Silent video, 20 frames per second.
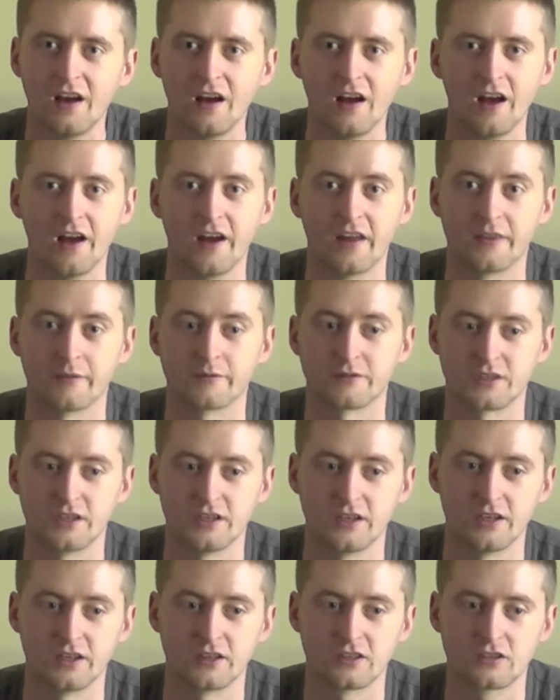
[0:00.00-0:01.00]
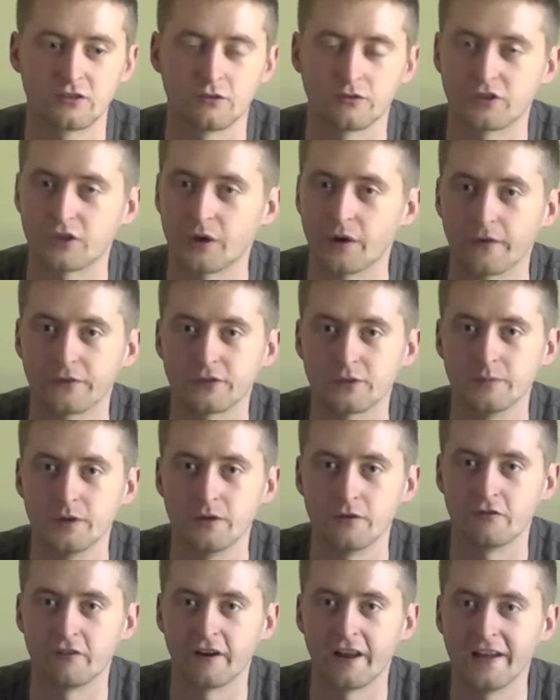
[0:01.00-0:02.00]
There was a store showing off some
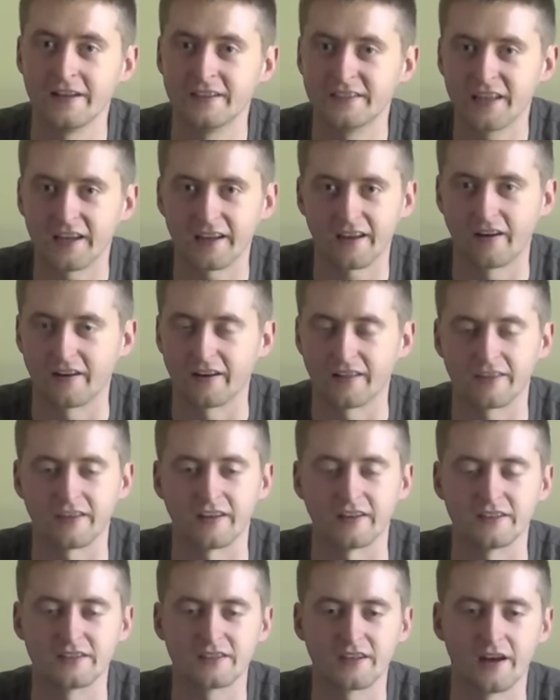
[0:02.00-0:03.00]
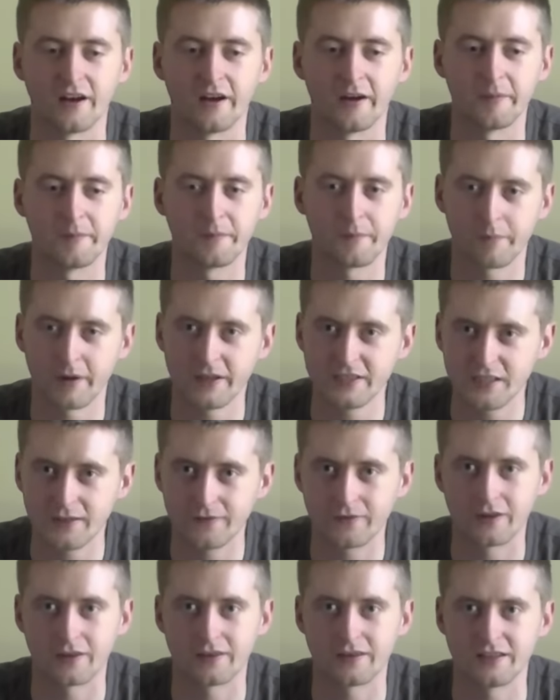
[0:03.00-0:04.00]
new grenades, that kind of thing, so plenty
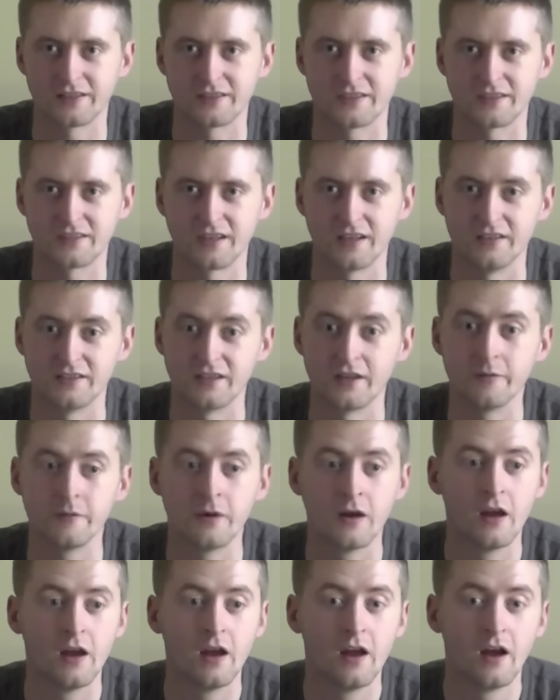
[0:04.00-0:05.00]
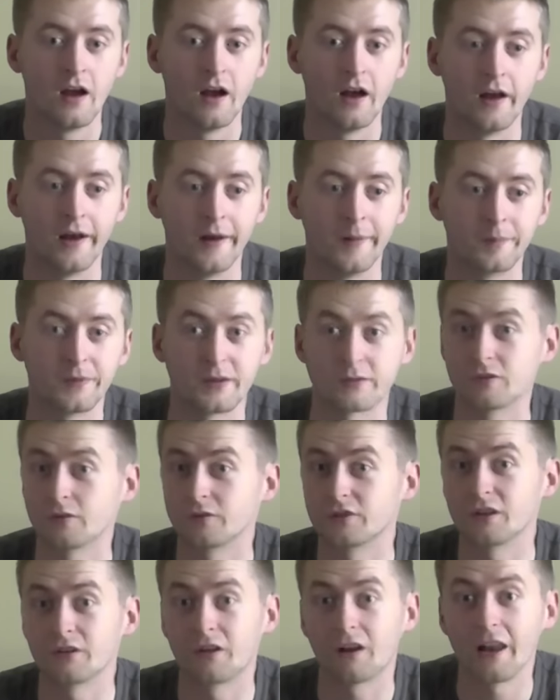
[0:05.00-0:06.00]
of other things to see and do. There's
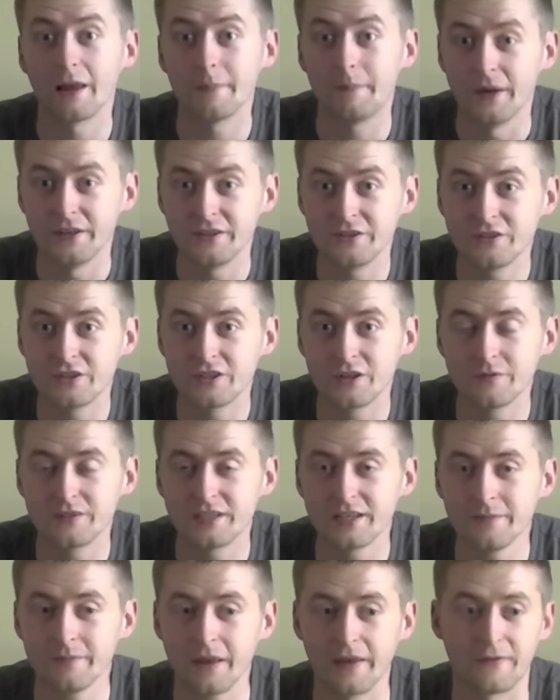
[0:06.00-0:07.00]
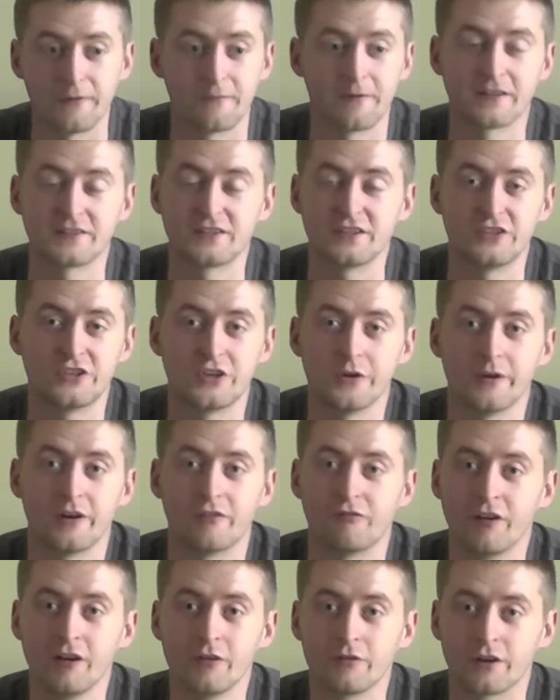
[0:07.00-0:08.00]
also clay pigeon shooting. If you fancy shooting
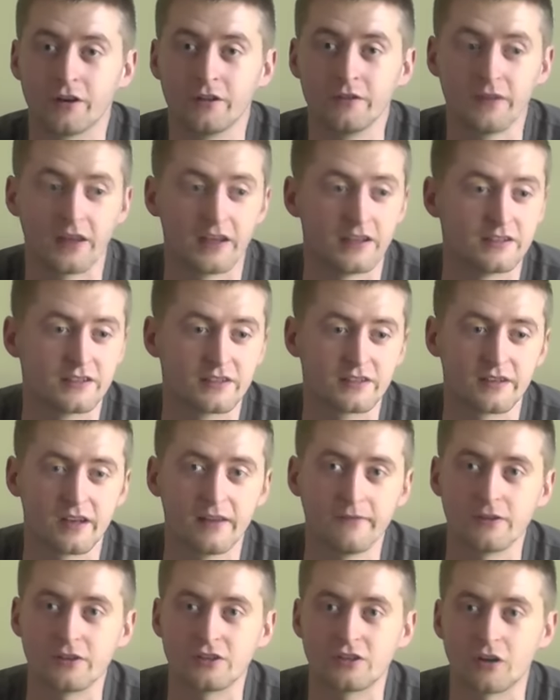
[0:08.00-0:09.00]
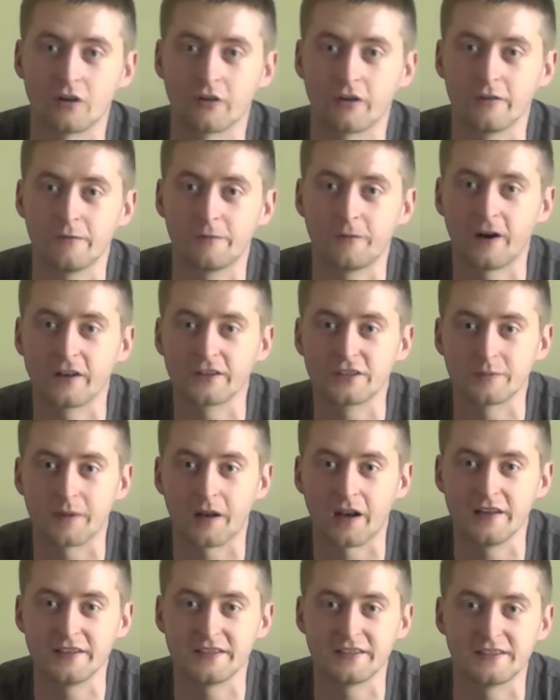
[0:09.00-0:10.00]
a real gun, they'd give you a shotgun, fire some
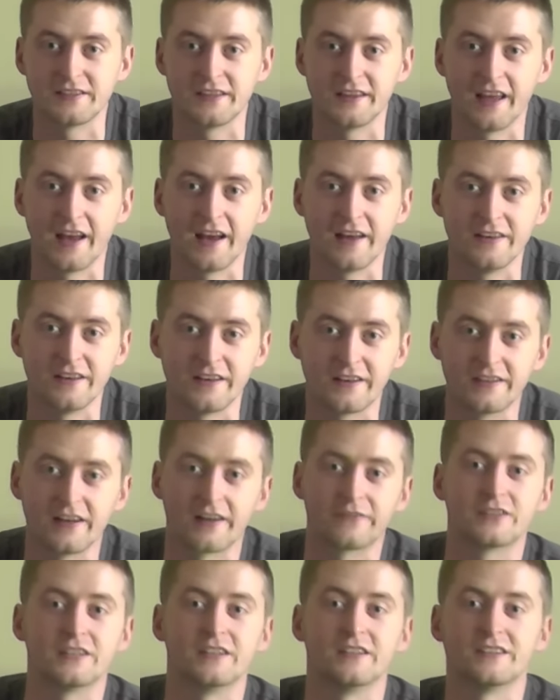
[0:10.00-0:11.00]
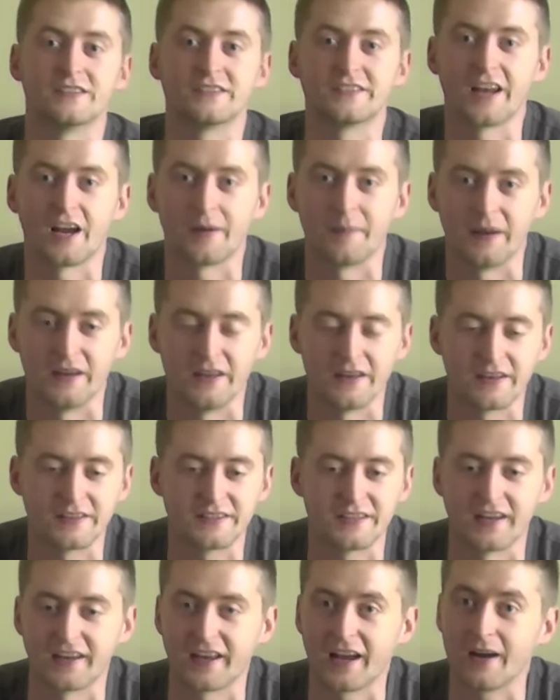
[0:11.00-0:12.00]
clays into the air, and you could have to see how many you could
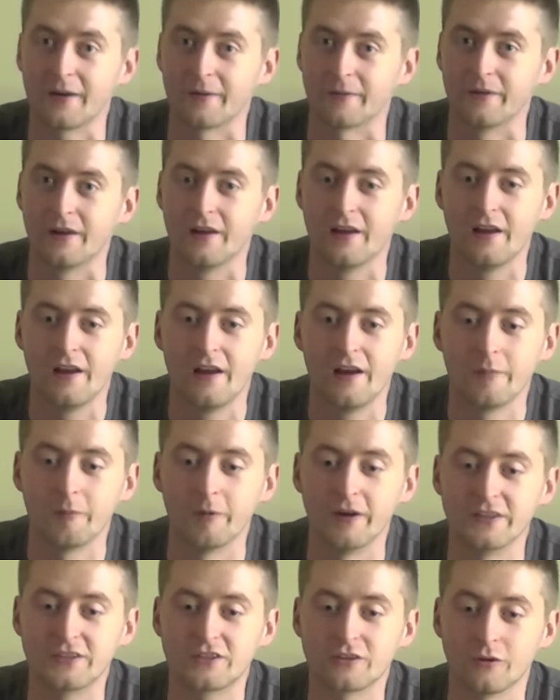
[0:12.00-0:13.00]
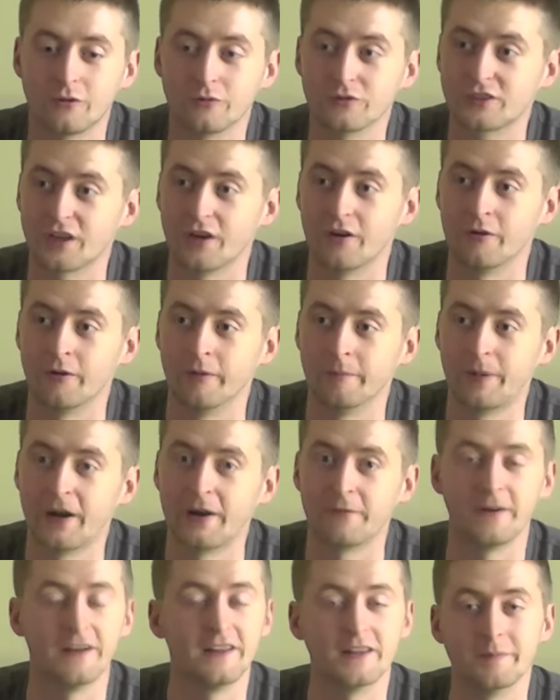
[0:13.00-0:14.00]
take out, which also
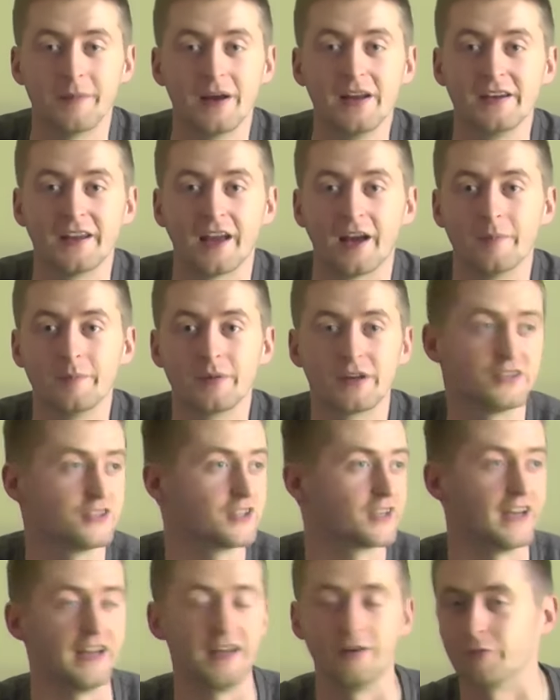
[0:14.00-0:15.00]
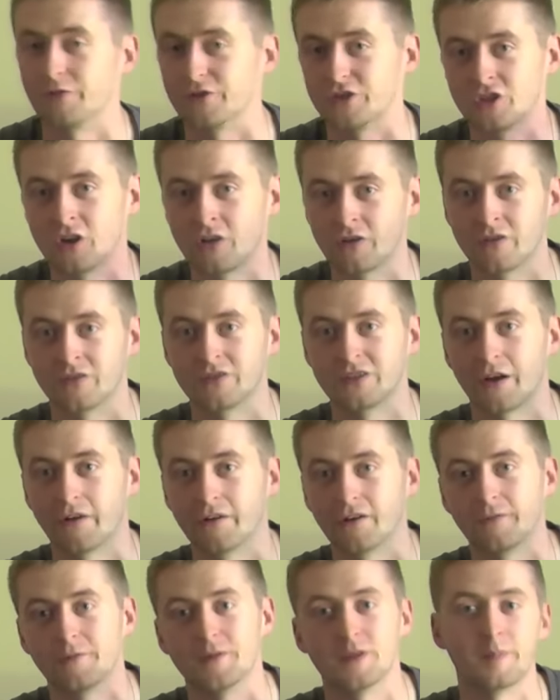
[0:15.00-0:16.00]
benefited the main game because you could hear all the shotguns
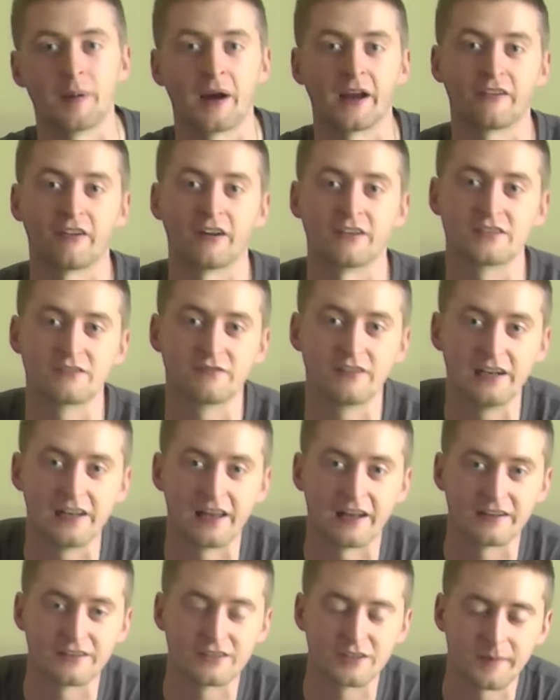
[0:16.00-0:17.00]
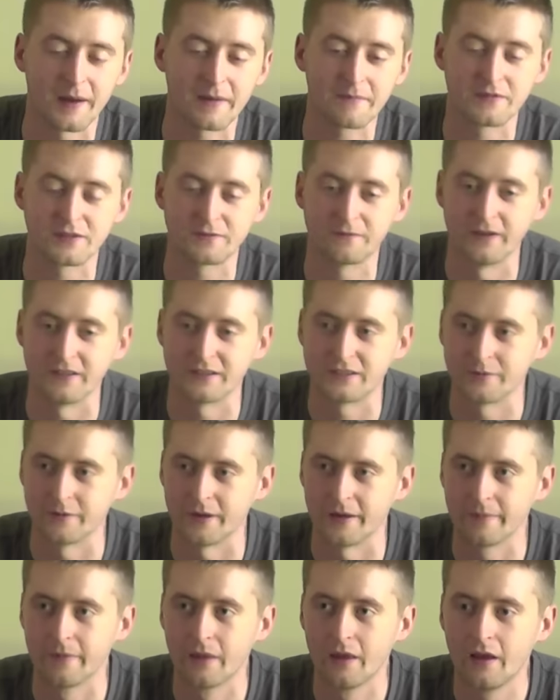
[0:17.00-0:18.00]
going off in the background, so really added some atmosphere to
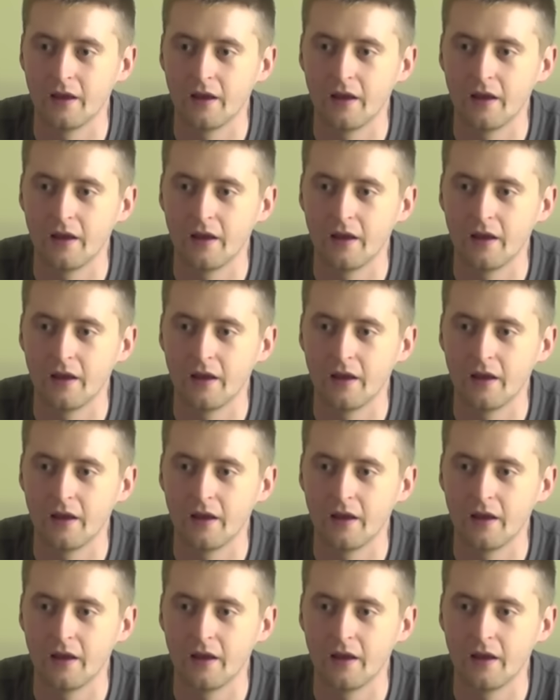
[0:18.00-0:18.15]
it.